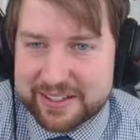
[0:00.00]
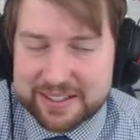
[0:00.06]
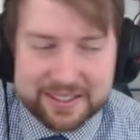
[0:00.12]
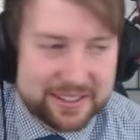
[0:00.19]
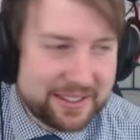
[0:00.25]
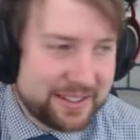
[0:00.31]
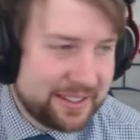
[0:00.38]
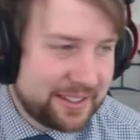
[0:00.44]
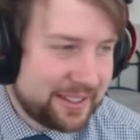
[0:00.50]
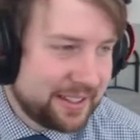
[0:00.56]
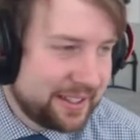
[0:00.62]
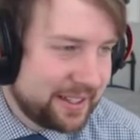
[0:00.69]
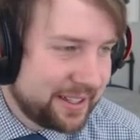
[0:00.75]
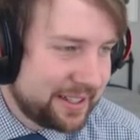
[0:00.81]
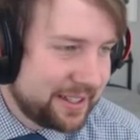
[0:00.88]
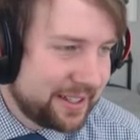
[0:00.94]

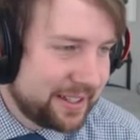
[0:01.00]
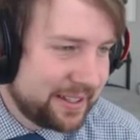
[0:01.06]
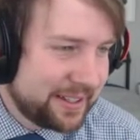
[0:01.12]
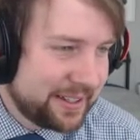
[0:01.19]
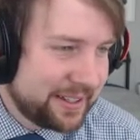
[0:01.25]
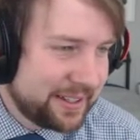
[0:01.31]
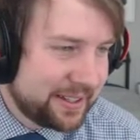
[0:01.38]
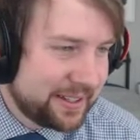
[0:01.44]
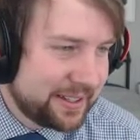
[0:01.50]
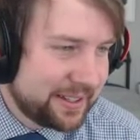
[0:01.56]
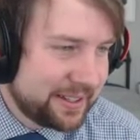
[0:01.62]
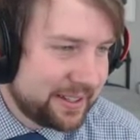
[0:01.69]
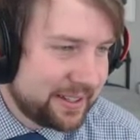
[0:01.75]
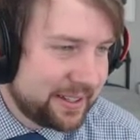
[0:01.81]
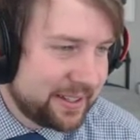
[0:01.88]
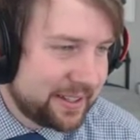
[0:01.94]

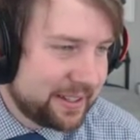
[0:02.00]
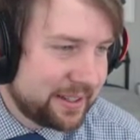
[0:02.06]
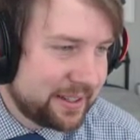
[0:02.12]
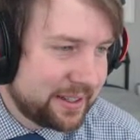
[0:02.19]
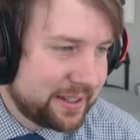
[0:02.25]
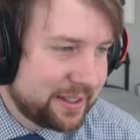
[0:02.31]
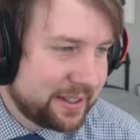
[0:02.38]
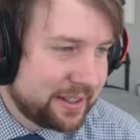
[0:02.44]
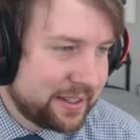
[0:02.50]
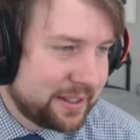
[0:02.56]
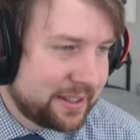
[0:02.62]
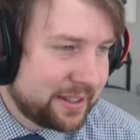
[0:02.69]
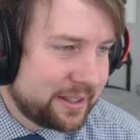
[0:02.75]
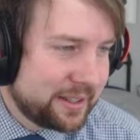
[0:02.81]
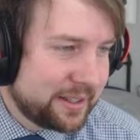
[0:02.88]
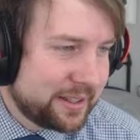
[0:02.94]

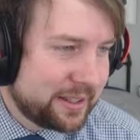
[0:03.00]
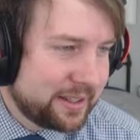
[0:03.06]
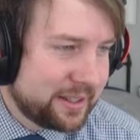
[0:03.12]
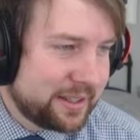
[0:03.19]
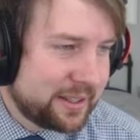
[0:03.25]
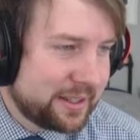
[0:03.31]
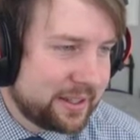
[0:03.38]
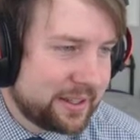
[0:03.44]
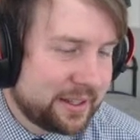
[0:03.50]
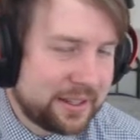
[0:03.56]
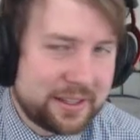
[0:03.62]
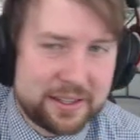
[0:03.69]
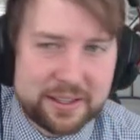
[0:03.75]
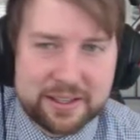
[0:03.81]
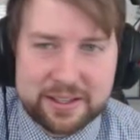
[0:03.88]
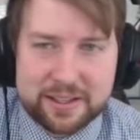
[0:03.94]

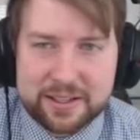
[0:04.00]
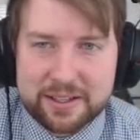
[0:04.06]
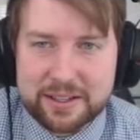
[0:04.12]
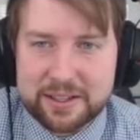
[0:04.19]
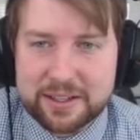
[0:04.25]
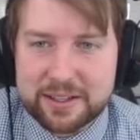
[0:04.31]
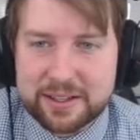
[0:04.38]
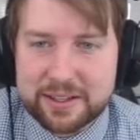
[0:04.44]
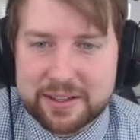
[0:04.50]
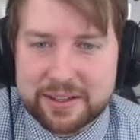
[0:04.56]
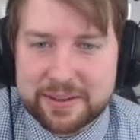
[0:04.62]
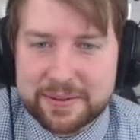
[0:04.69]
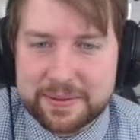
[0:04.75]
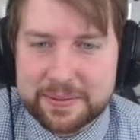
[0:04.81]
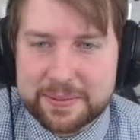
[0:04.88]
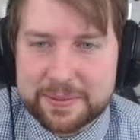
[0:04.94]

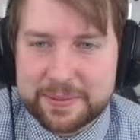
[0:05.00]
[no speech]